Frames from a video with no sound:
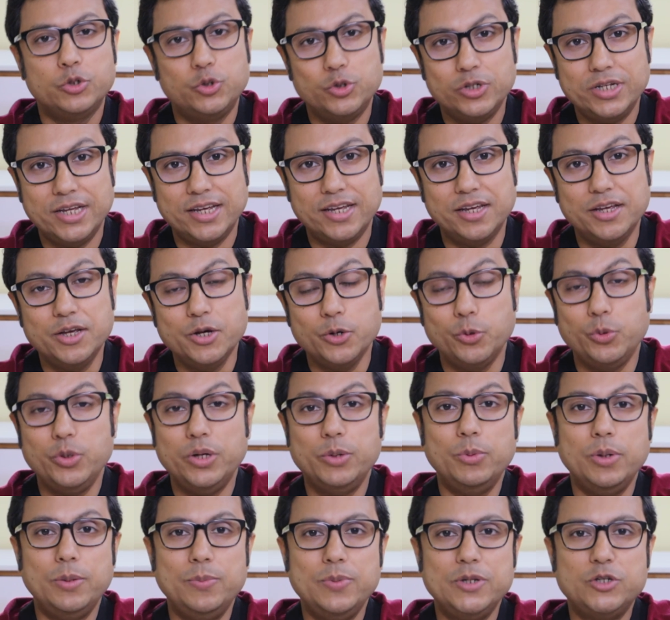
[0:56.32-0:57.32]
Today, we
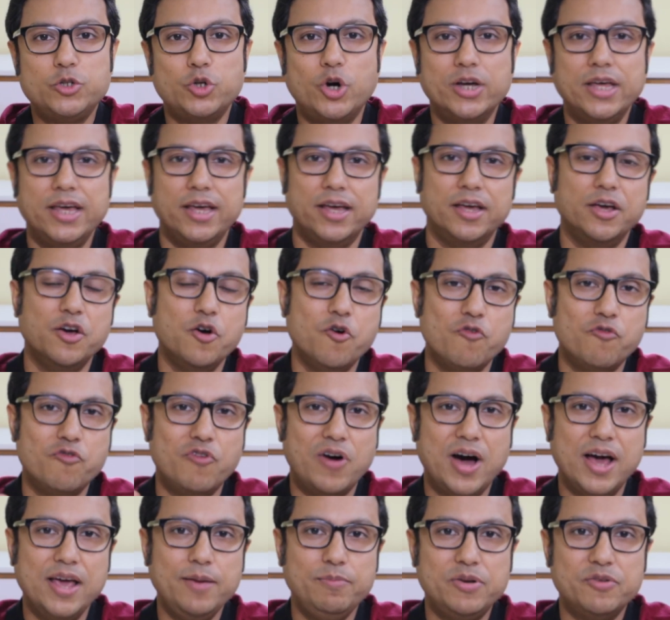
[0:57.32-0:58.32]
will be talking
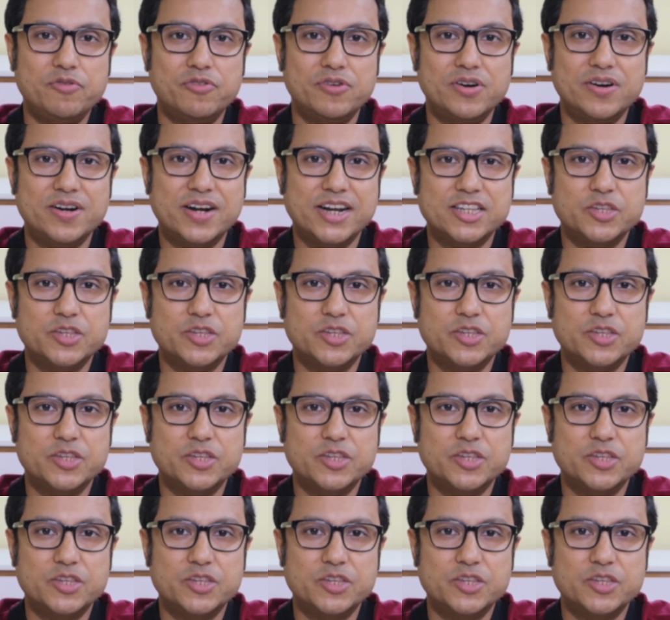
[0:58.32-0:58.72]
five different